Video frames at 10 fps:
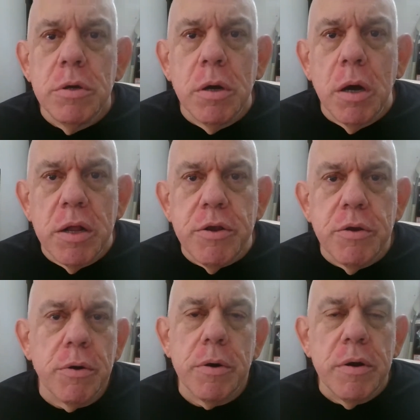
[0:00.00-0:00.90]
on
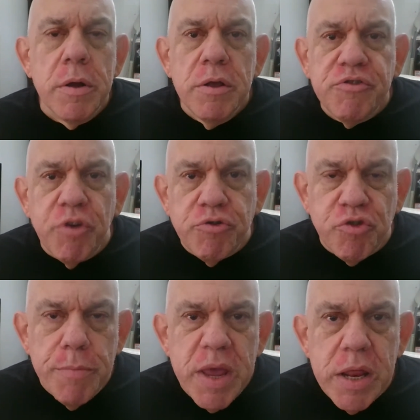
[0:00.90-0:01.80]
your
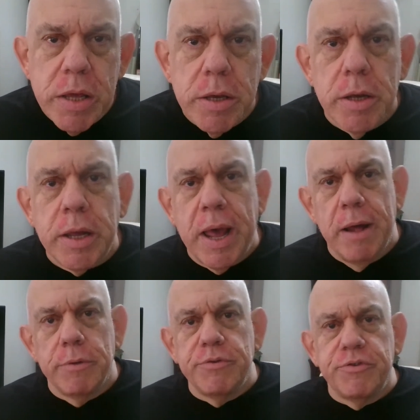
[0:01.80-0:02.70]
social media
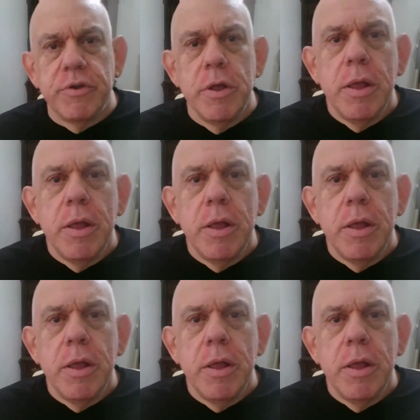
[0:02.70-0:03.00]
accounts.